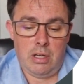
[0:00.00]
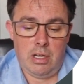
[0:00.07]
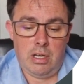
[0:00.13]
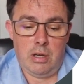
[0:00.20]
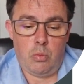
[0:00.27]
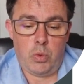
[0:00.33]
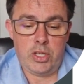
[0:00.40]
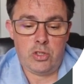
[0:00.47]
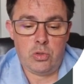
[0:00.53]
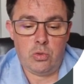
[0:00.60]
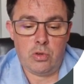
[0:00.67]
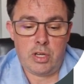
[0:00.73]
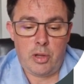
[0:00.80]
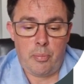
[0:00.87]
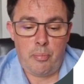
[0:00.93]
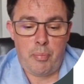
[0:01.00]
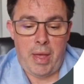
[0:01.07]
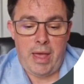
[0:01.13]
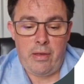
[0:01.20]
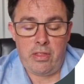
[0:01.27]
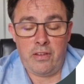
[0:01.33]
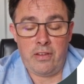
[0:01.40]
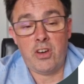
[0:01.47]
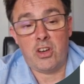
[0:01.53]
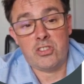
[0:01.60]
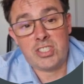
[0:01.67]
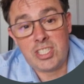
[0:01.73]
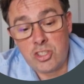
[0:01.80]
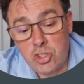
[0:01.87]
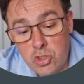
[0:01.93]
we talk about the
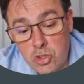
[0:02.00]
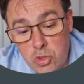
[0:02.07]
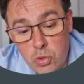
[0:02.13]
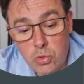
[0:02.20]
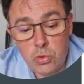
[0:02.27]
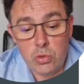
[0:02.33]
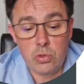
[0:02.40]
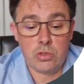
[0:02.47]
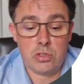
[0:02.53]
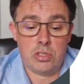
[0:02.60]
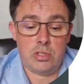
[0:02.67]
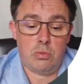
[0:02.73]
advances sought,